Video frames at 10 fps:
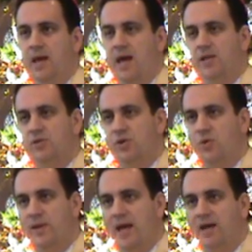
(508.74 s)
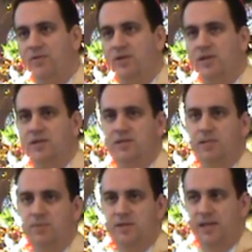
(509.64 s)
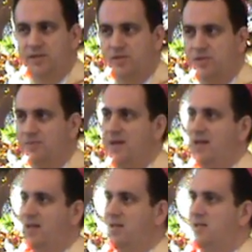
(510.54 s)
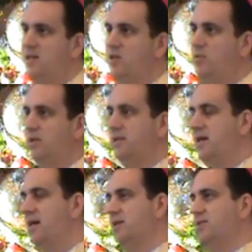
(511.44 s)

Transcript: And so we have to, in some sense, continually take a